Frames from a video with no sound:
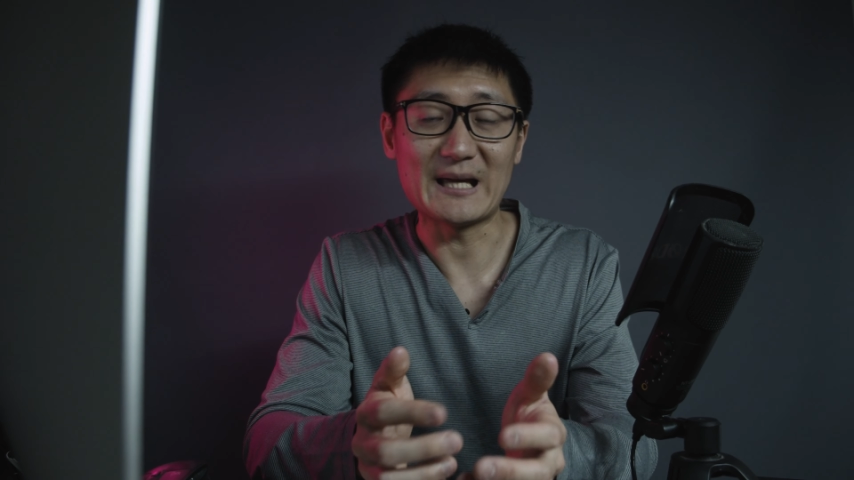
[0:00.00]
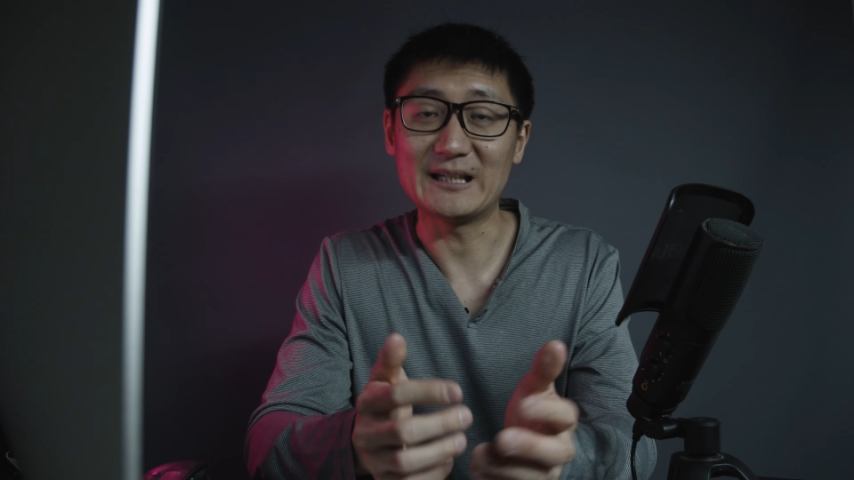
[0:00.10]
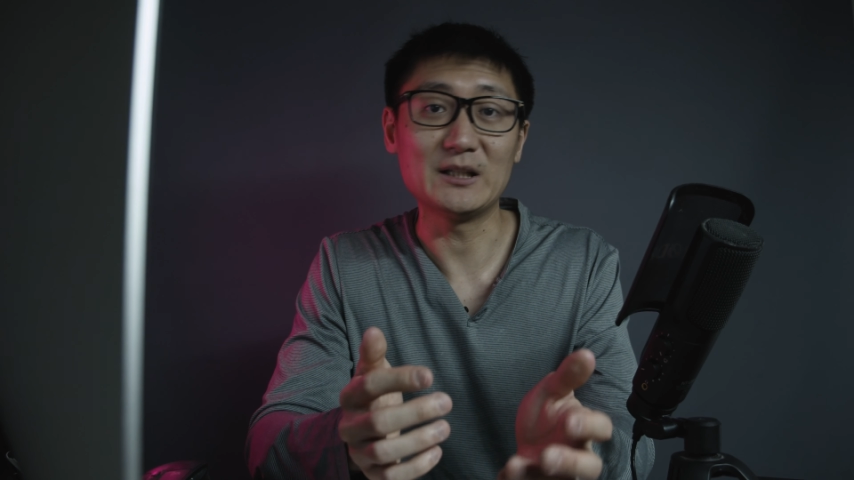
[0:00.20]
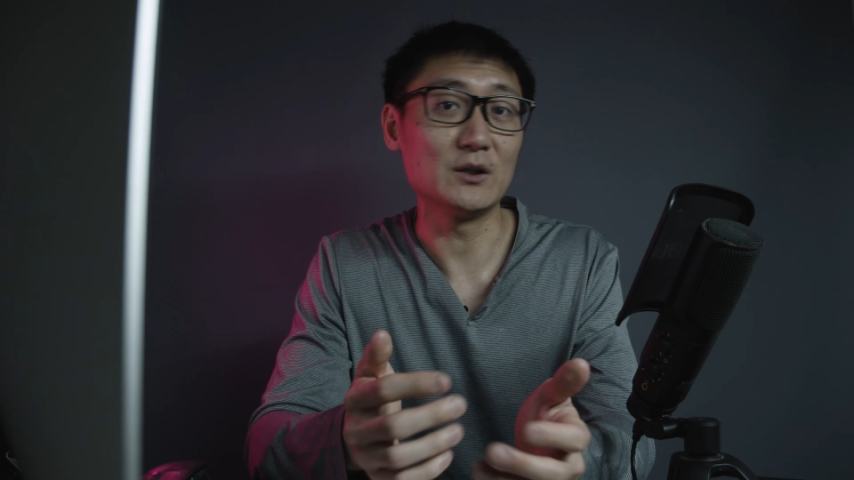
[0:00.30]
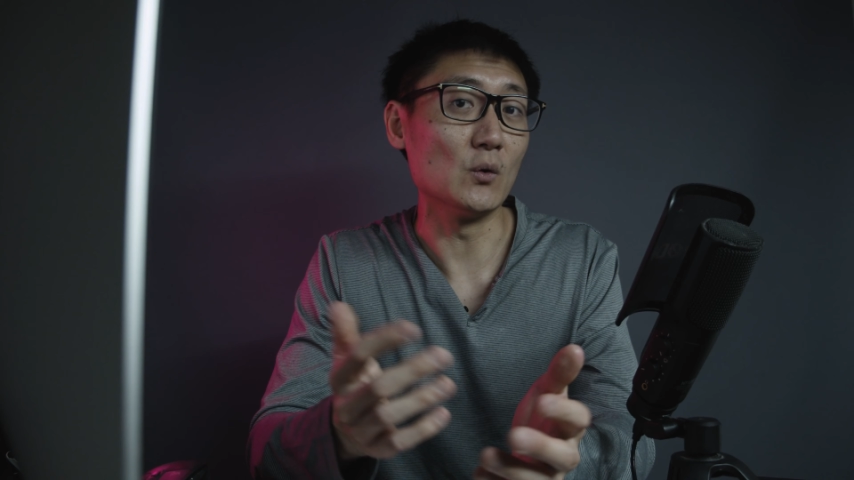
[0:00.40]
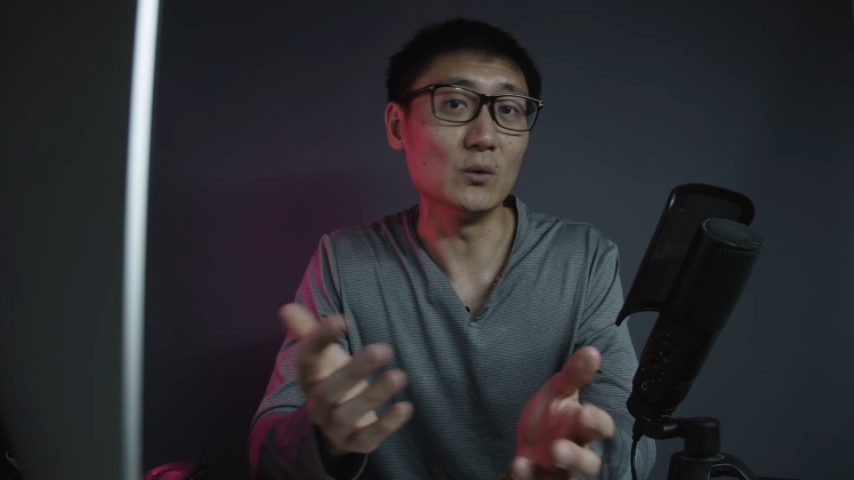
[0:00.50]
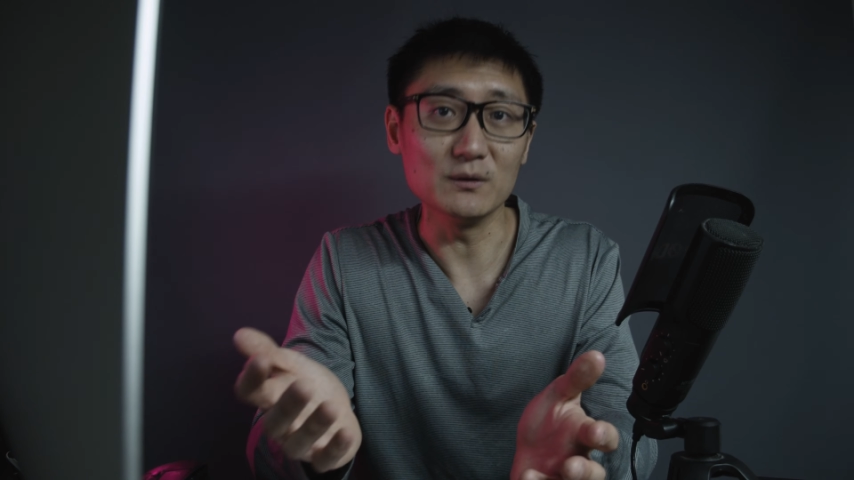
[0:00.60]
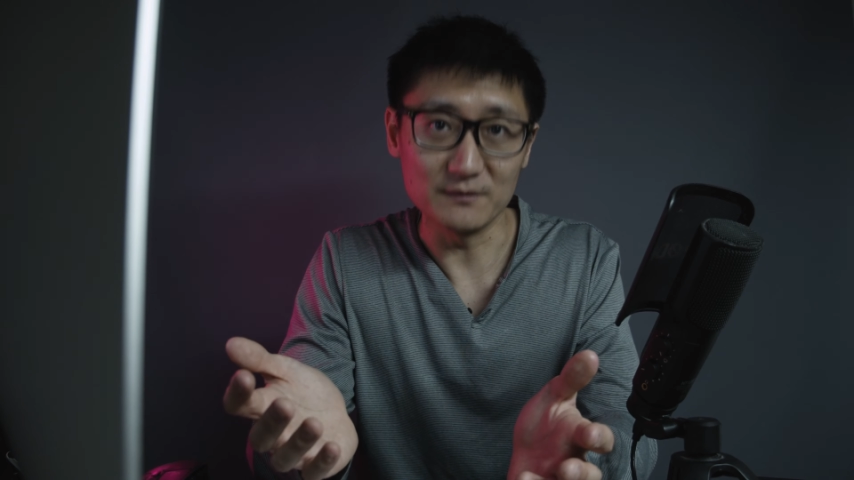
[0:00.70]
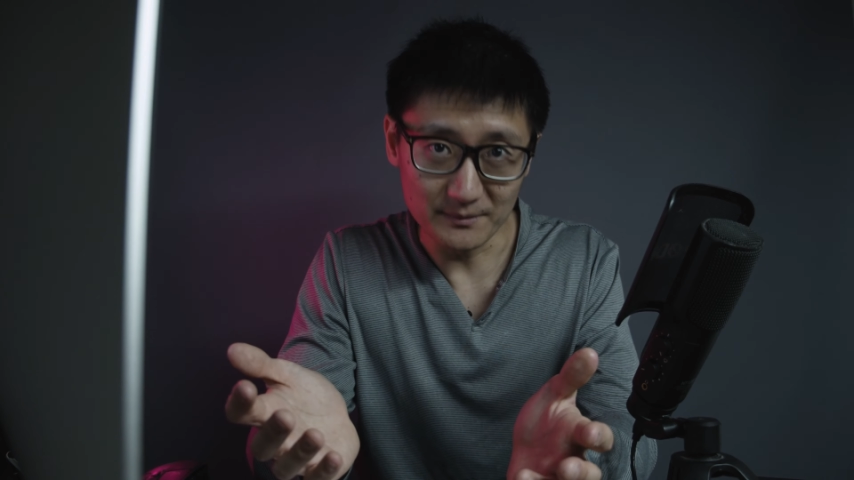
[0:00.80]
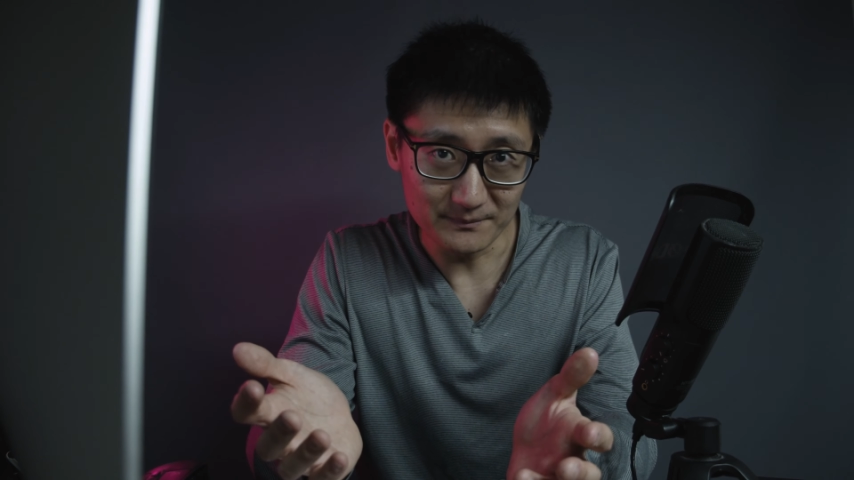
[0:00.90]
any and
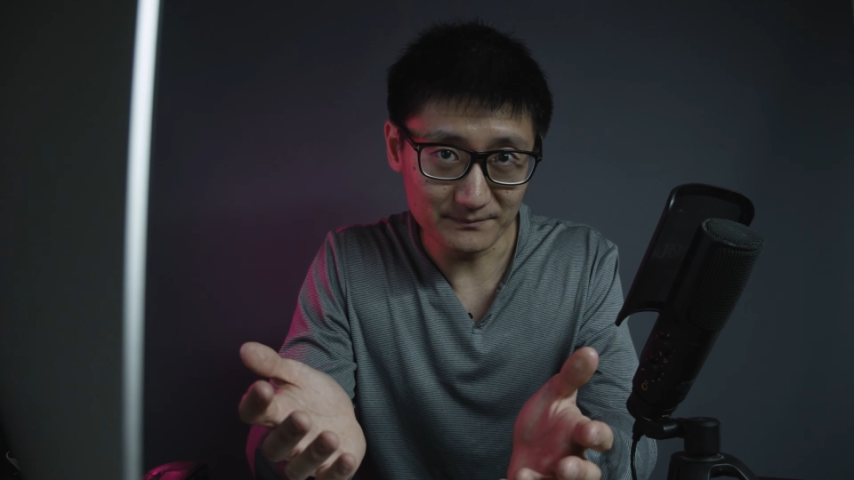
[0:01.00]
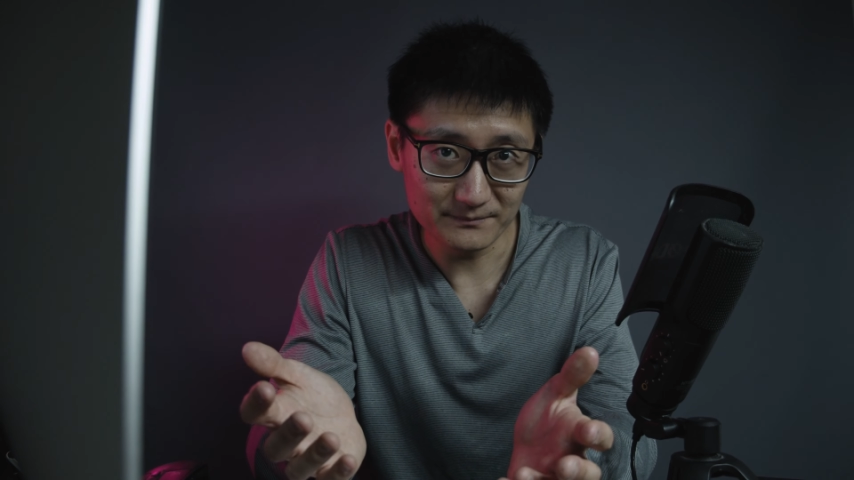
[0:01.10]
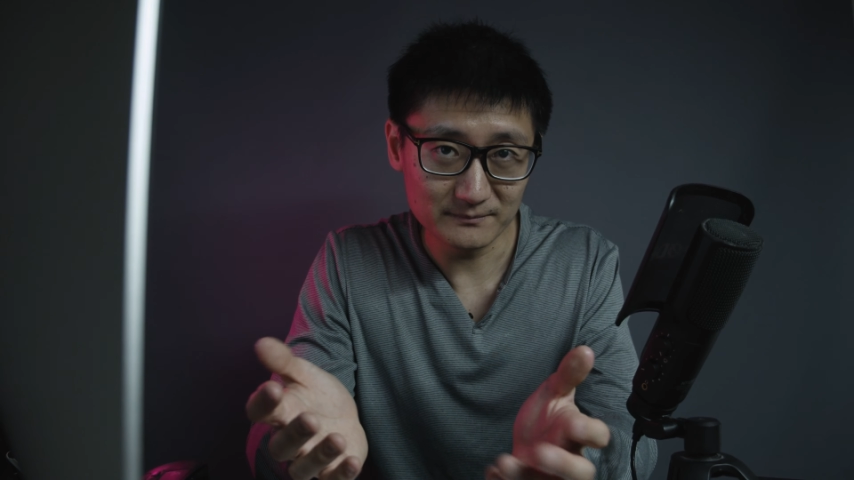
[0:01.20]
all of them.